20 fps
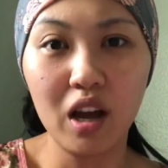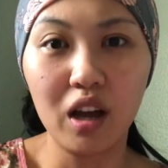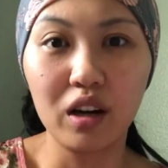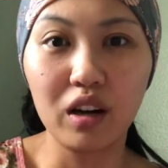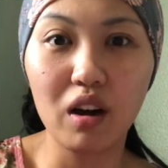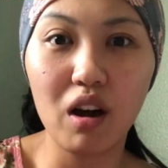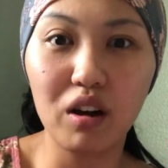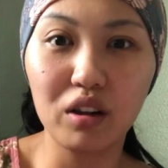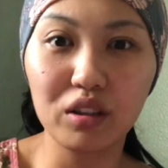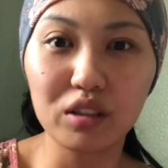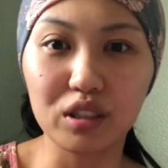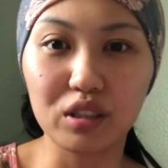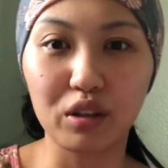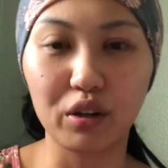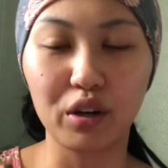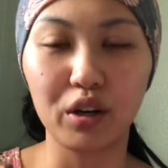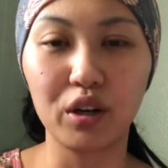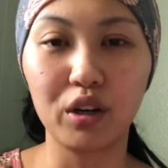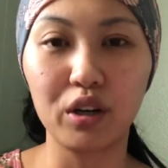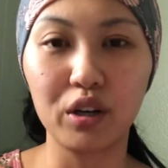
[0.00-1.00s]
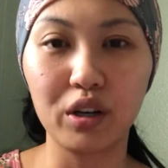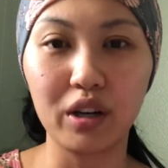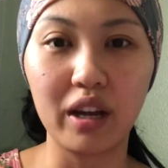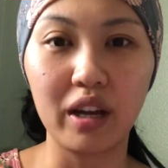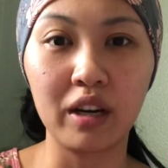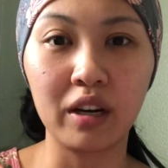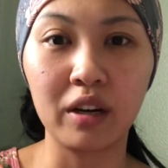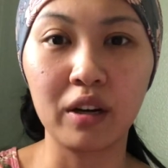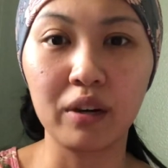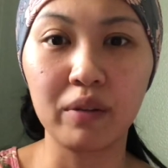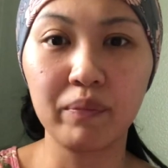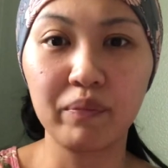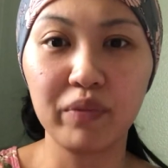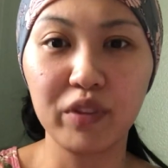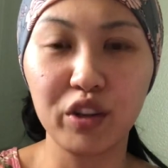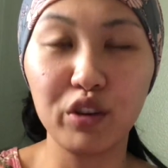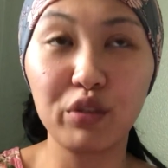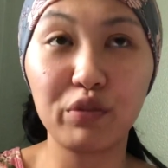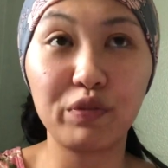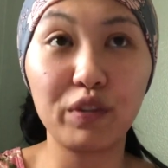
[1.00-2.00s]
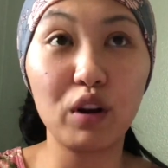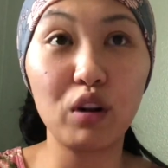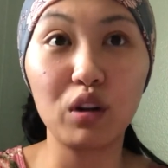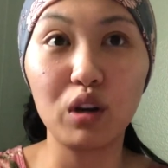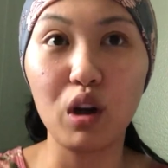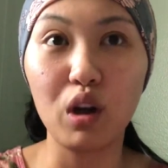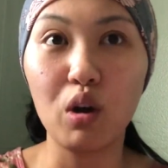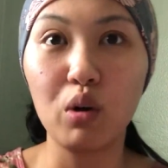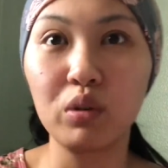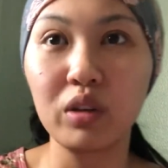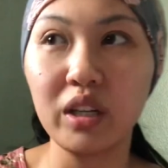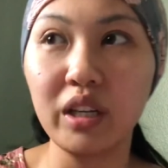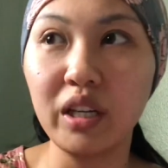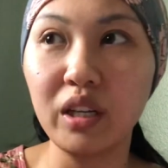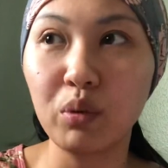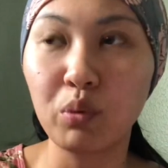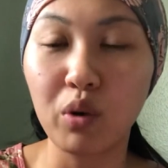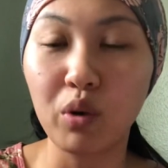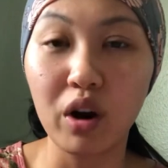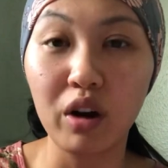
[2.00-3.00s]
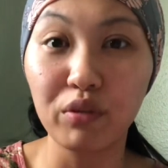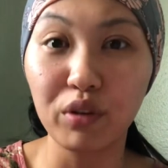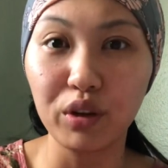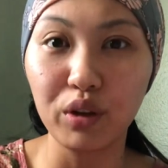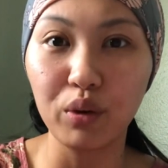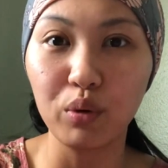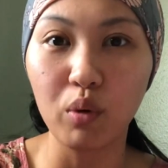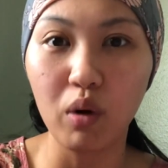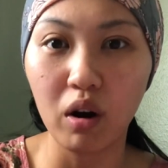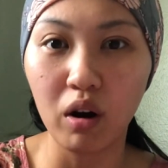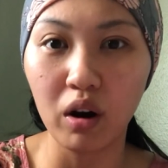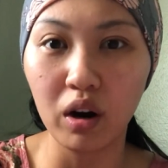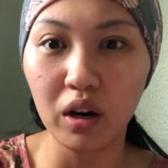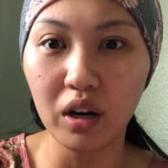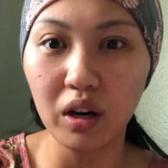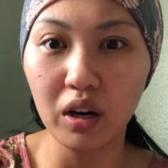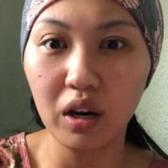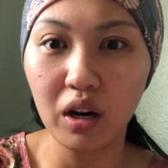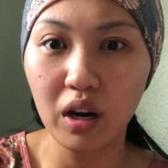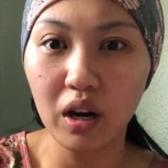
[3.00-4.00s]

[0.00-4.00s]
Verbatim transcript: long skirt, and you feel lonely wherever you are.